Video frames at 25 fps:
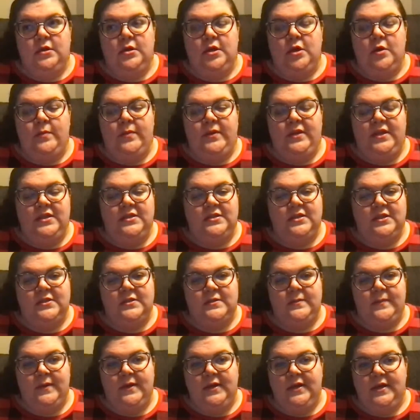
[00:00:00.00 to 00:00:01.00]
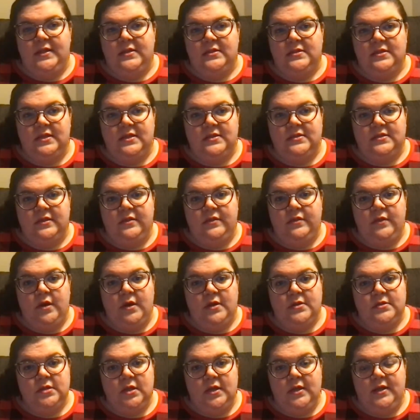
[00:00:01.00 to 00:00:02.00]
nobody's experiences and
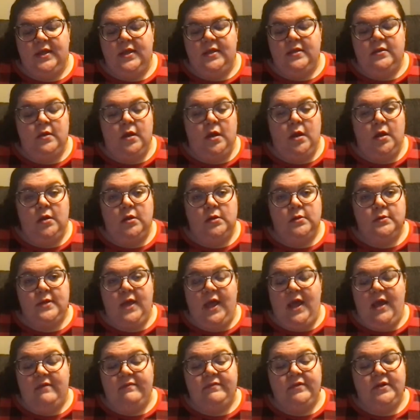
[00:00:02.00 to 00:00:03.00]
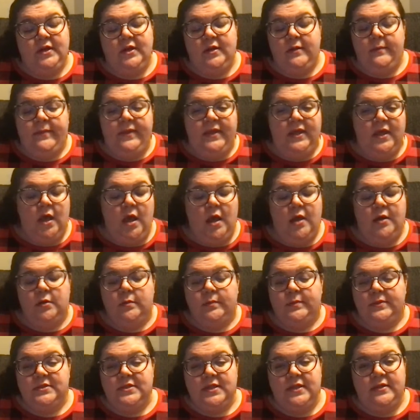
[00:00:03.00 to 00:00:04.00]
thoughts on it are ever going to be
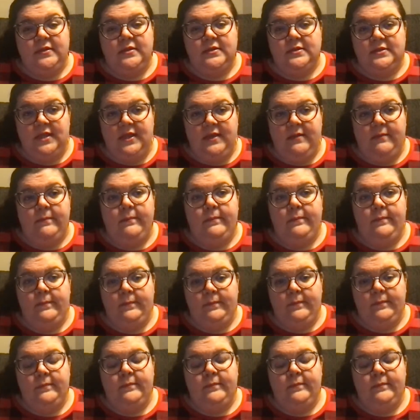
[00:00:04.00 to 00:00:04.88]
100% the same.